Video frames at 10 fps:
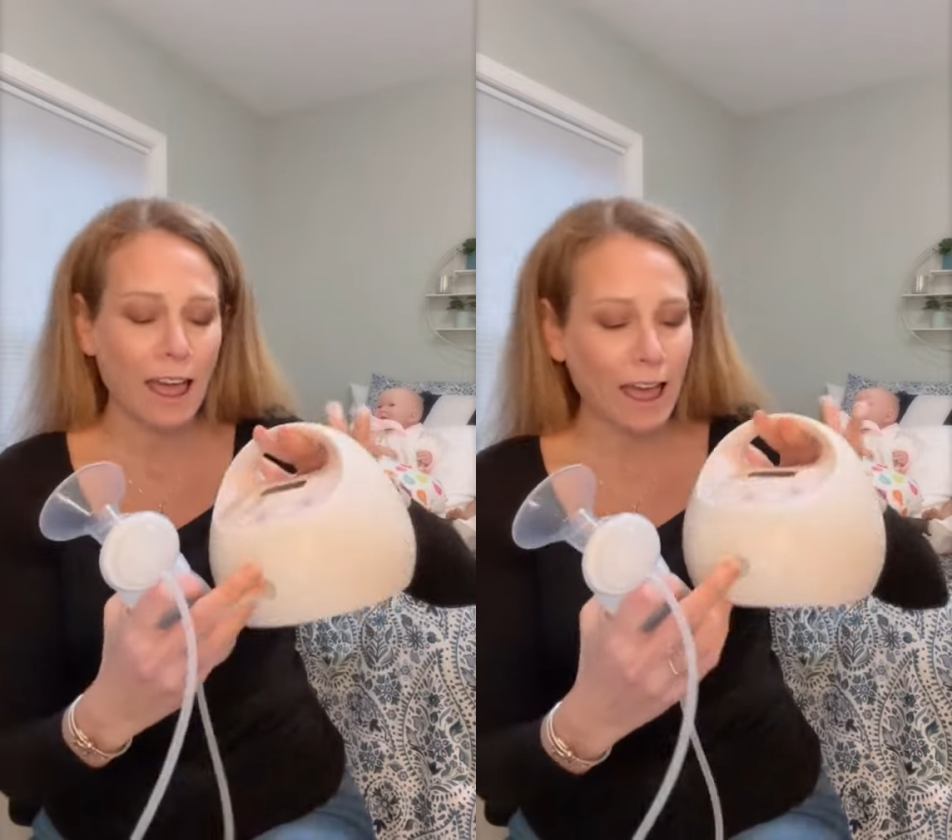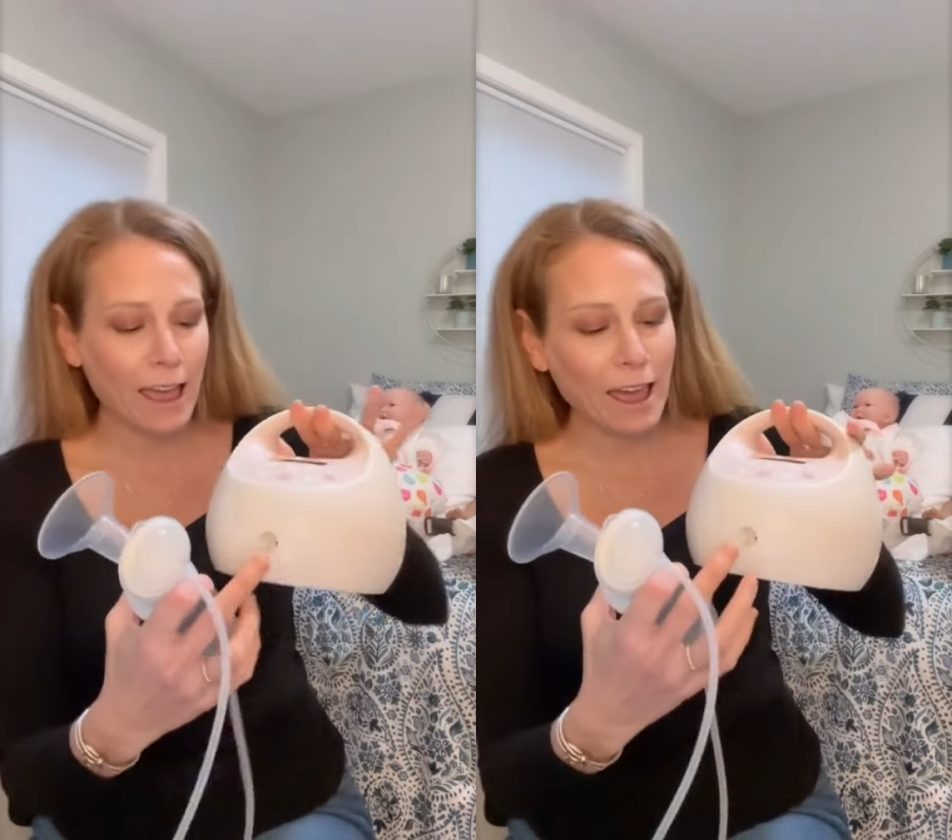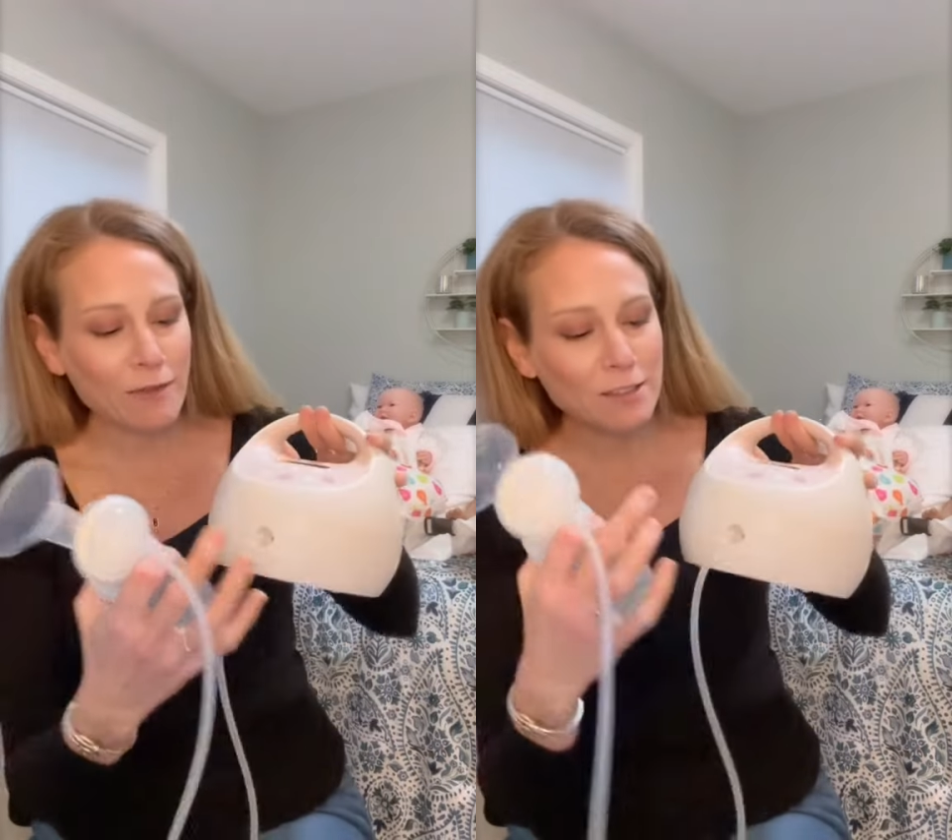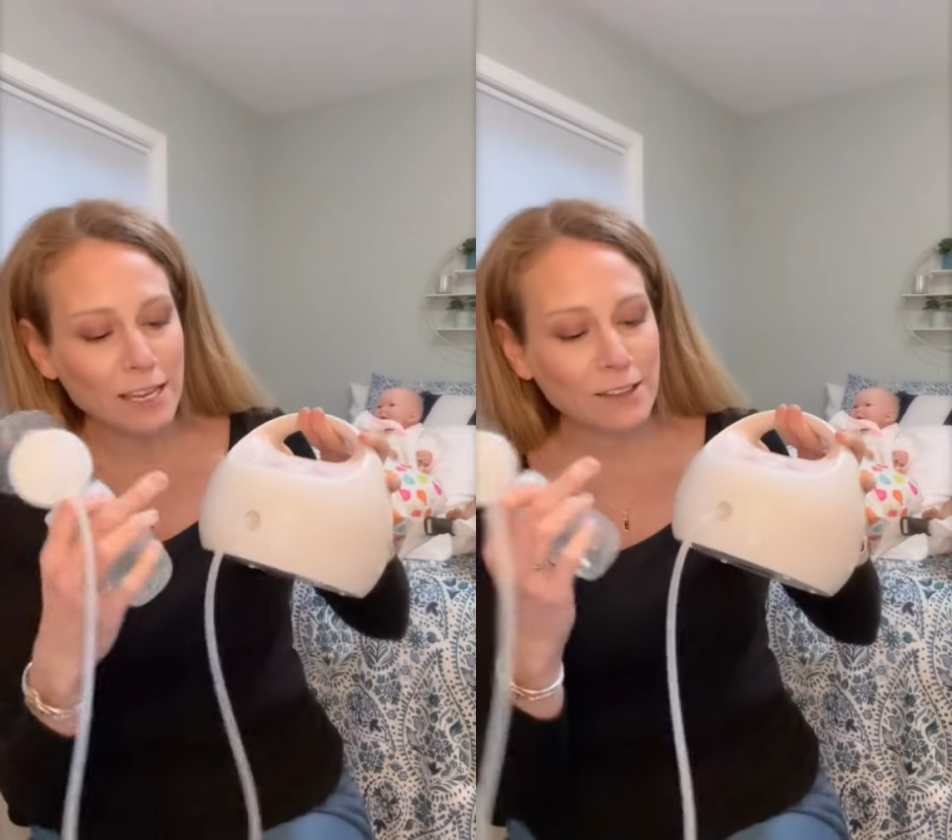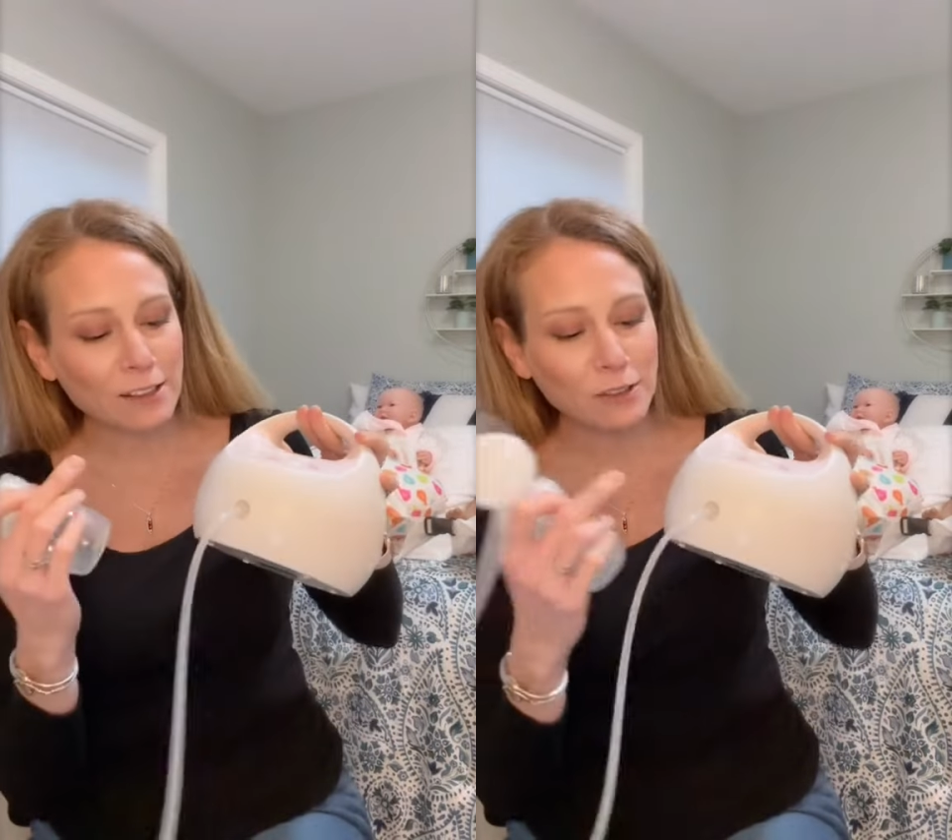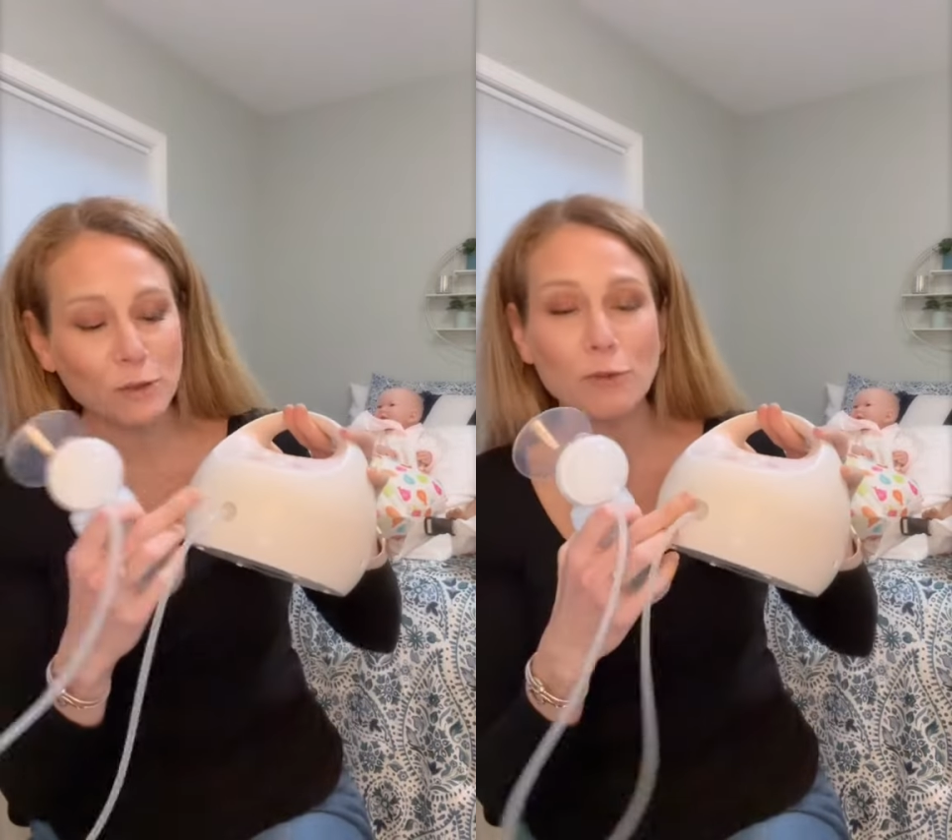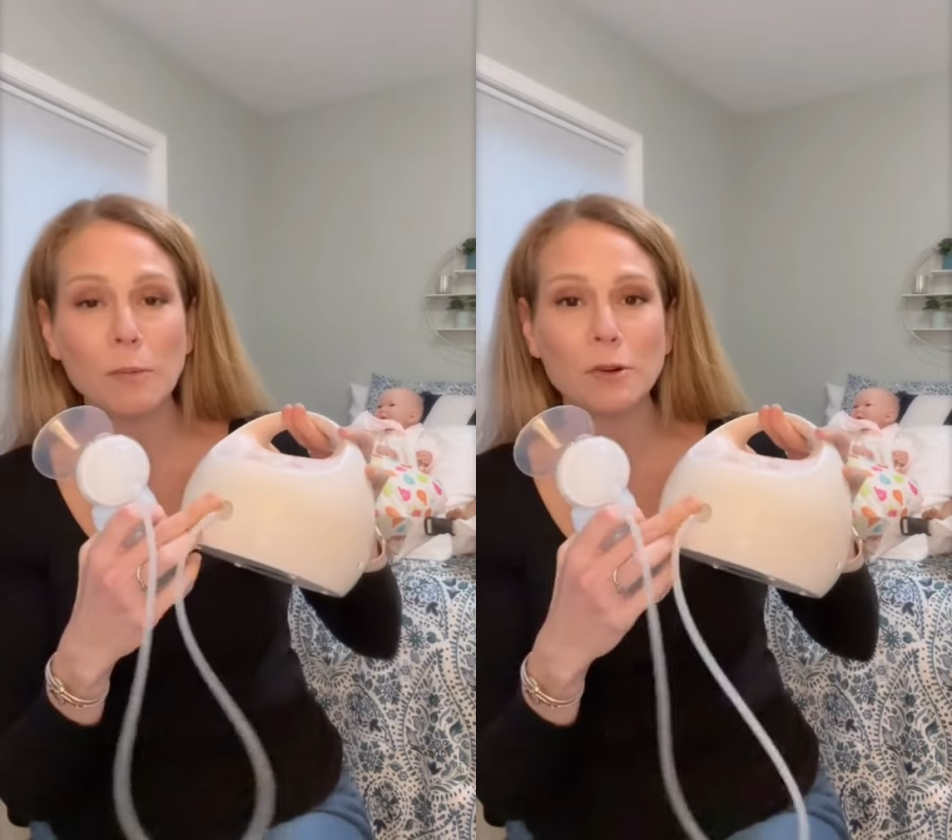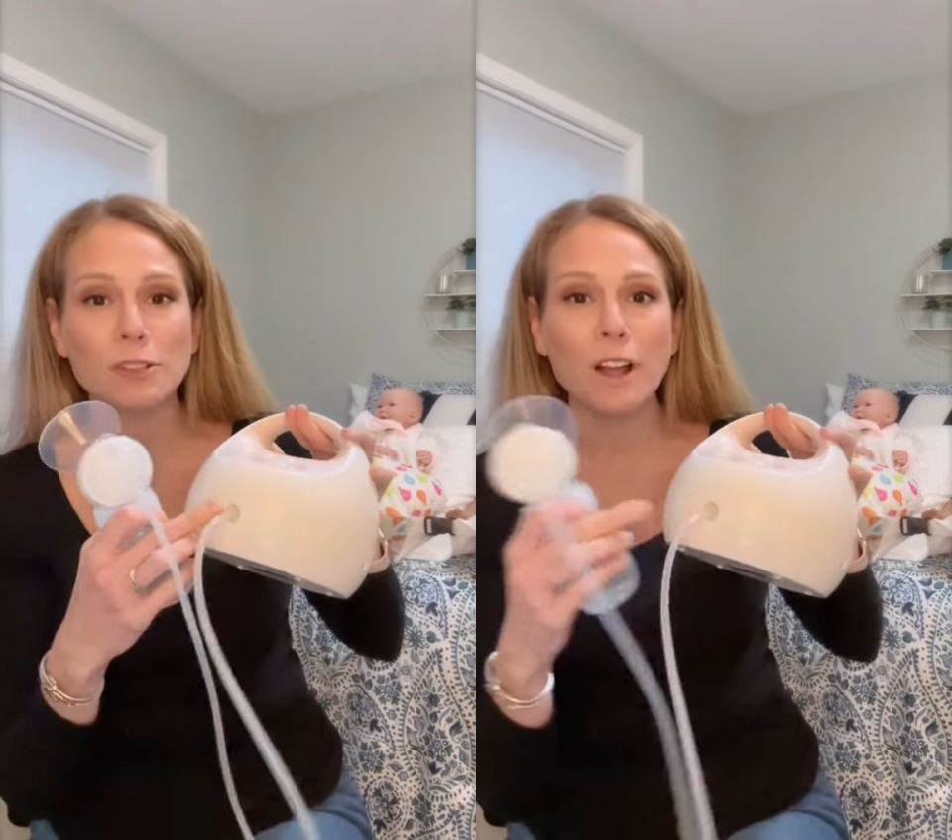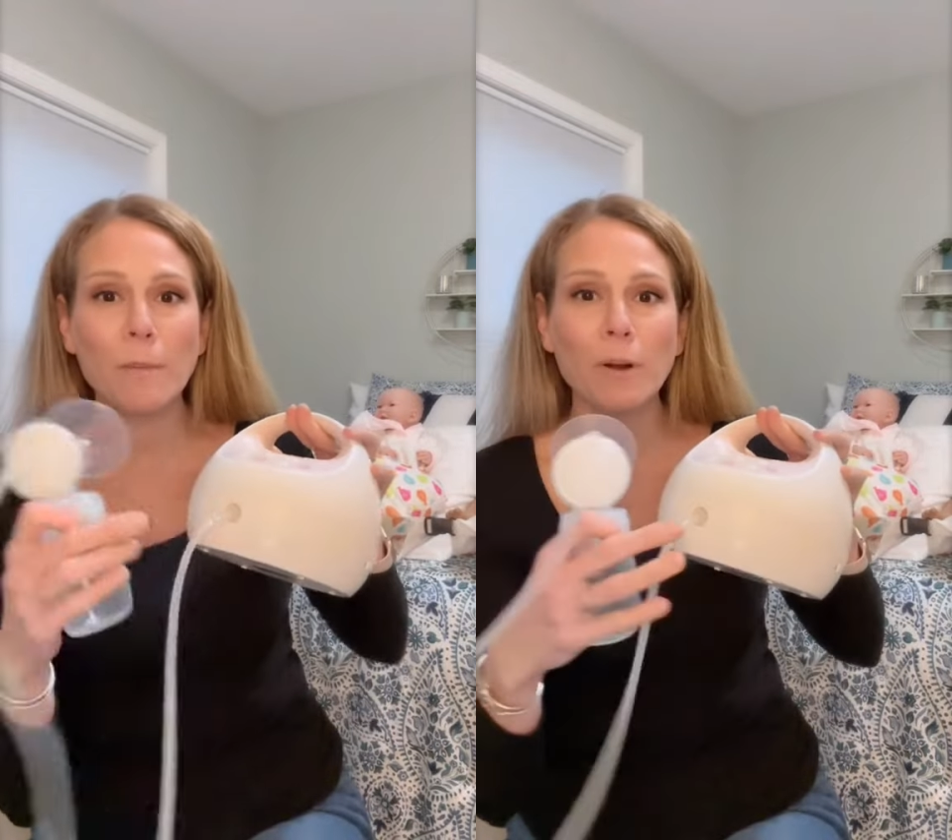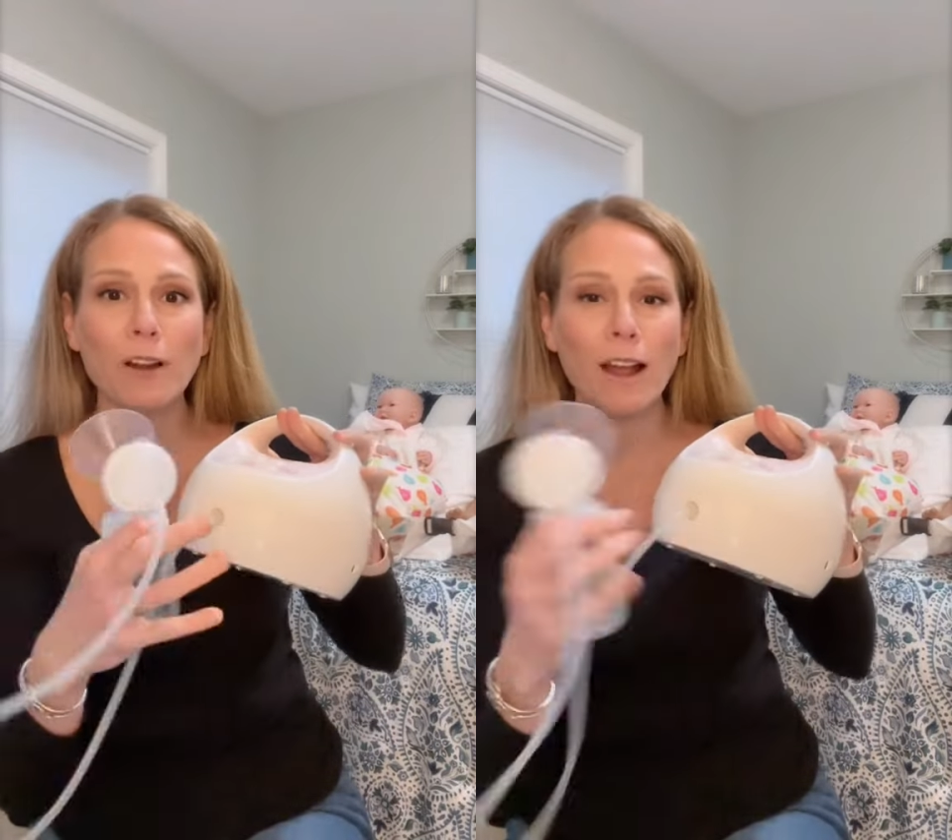I have taken the little rubber
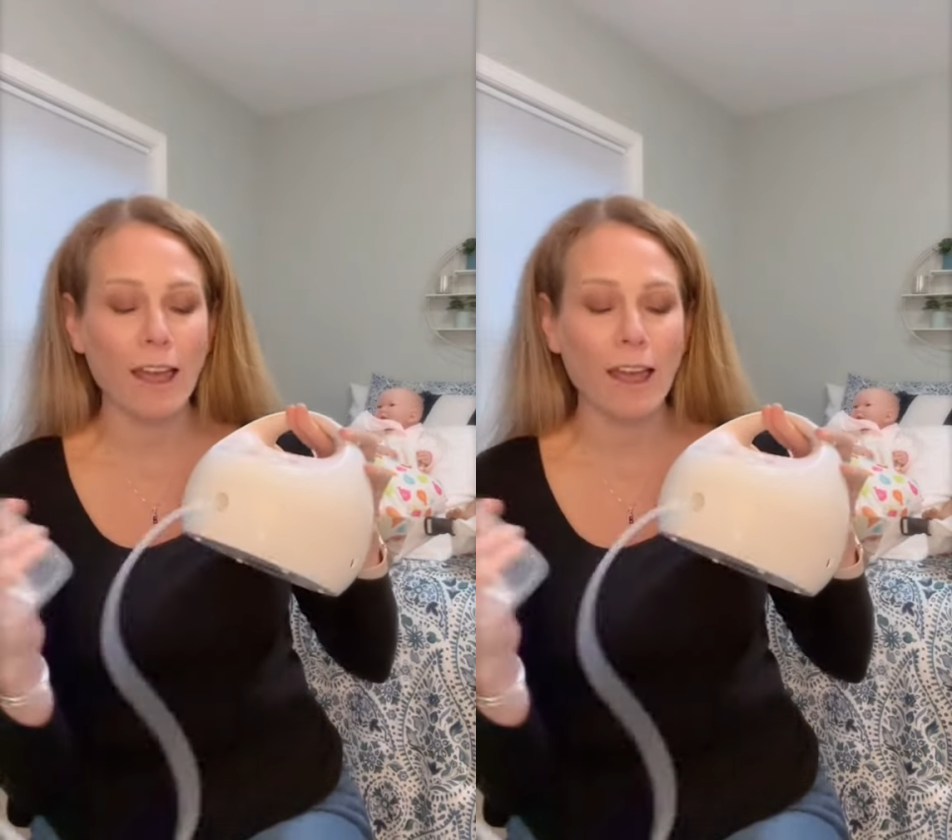stopper,